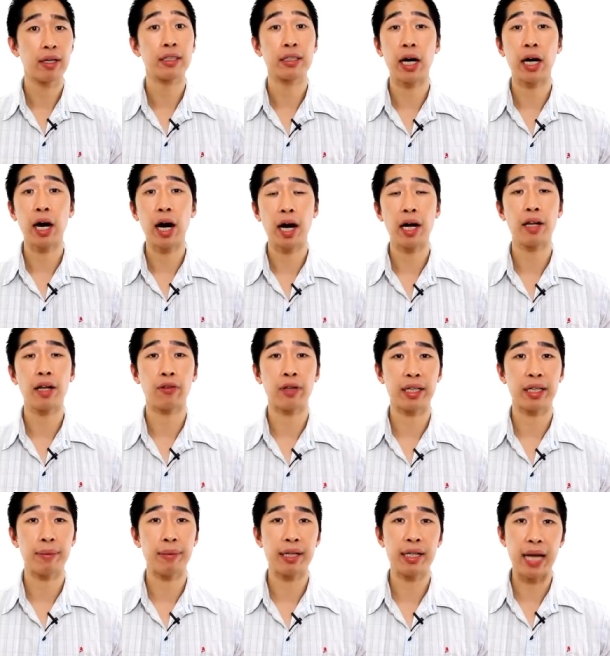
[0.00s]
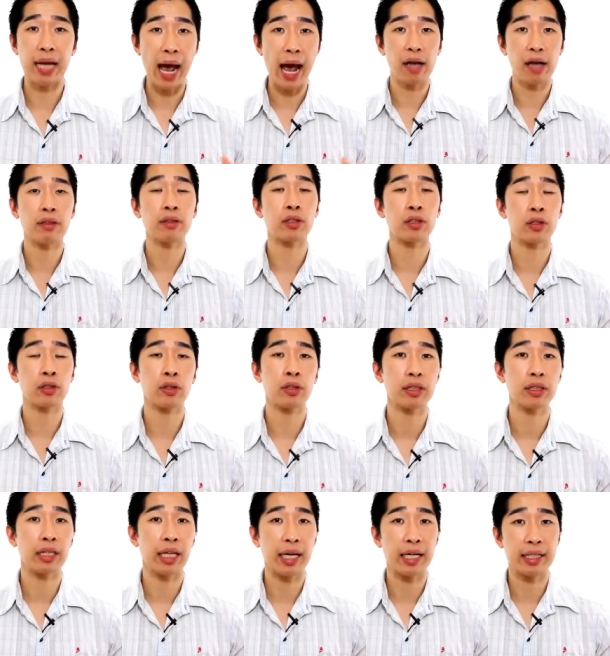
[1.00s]
So I highly recommend
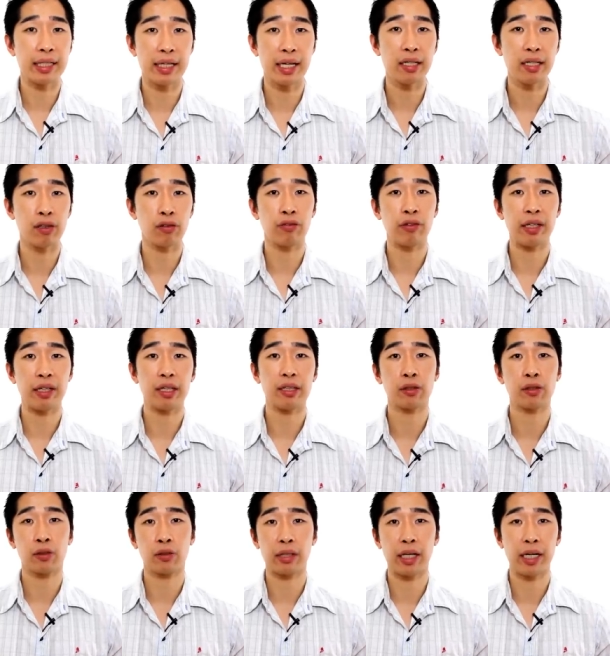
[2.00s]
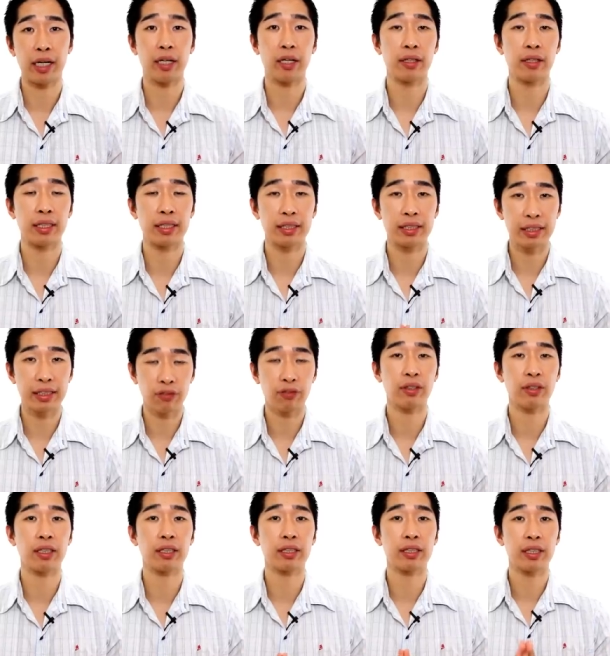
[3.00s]
outsource and get your videos created on a
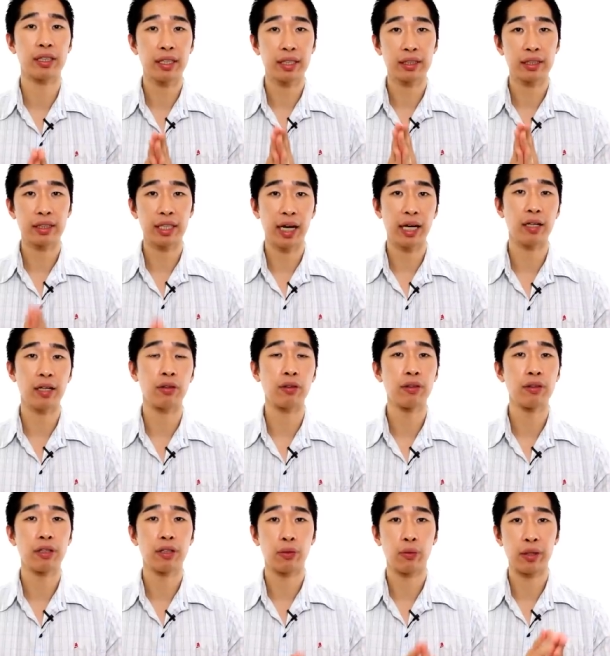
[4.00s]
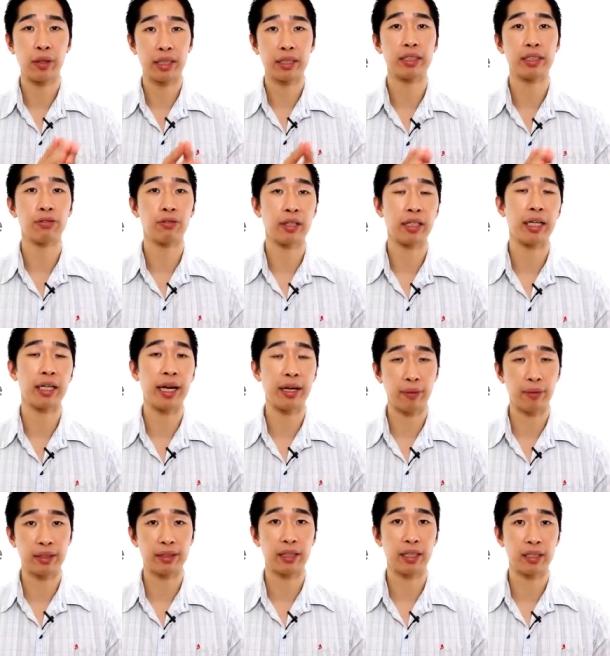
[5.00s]
different channel with a different
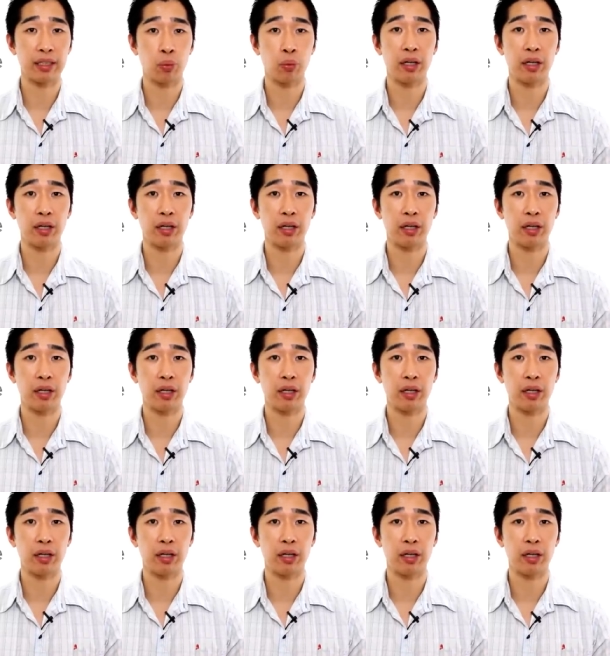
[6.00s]
language as